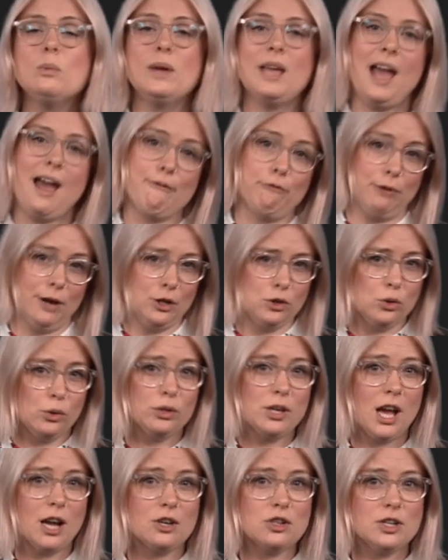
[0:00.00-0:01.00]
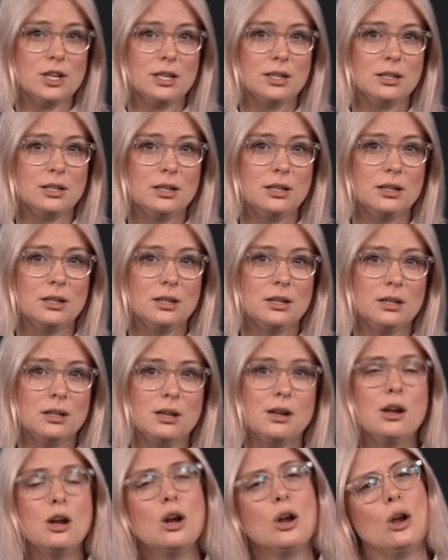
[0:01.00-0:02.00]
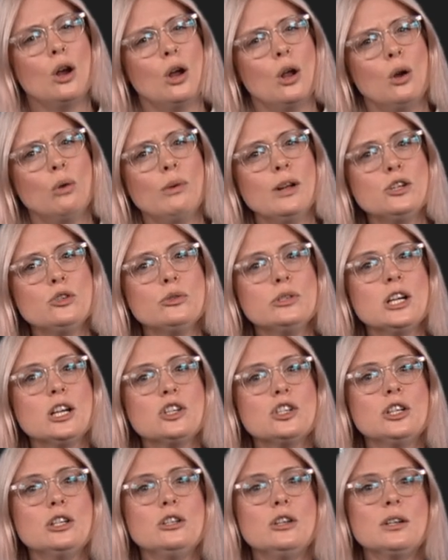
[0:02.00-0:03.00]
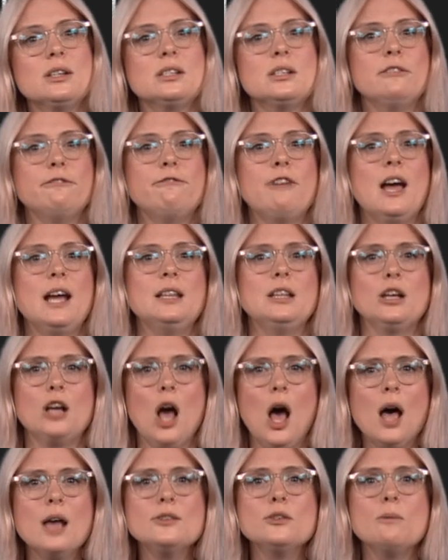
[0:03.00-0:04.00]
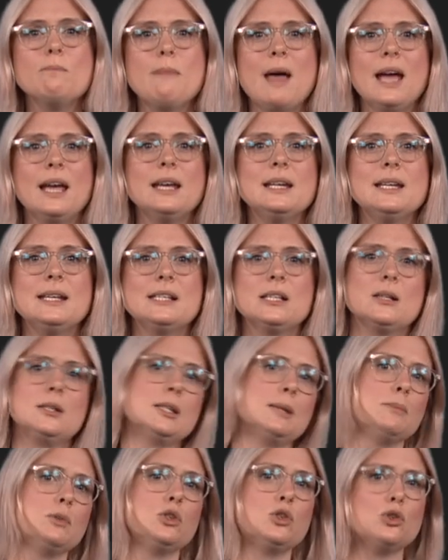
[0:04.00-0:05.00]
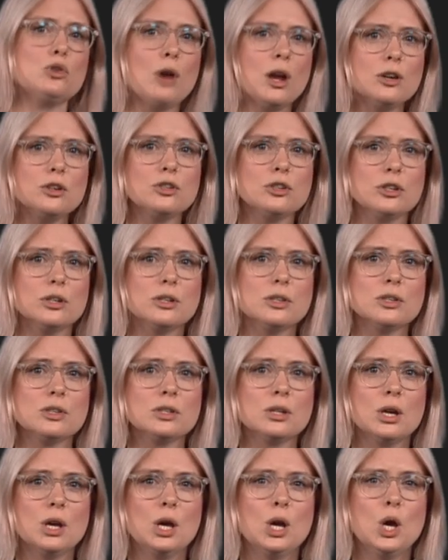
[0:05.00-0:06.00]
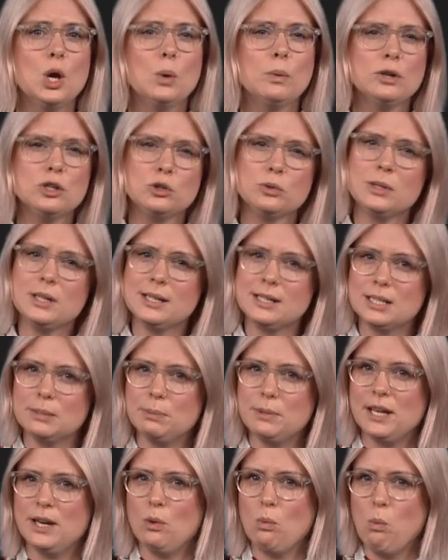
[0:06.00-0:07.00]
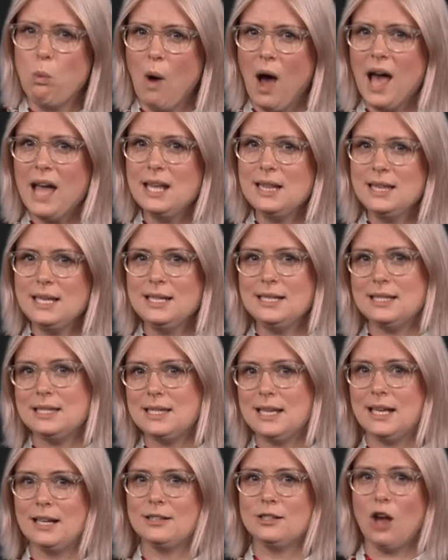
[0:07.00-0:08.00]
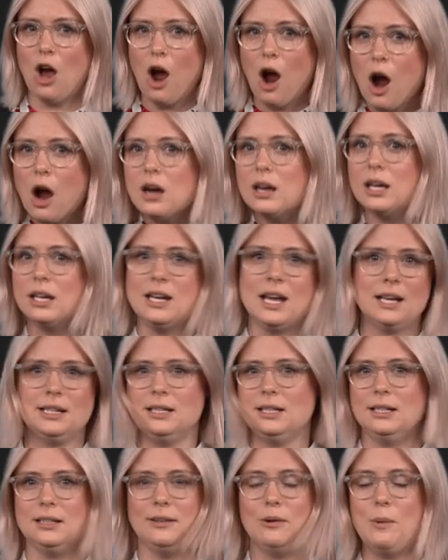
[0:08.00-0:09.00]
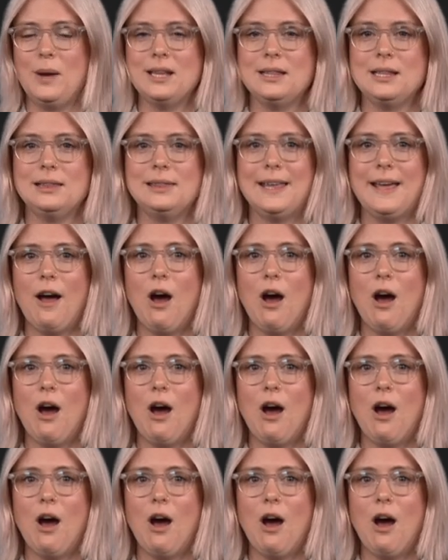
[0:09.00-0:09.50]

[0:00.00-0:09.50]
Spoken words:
we have retroduction. Retroduction looks to find the causal mechanisms and structures which will explain why these things are connected in the way that they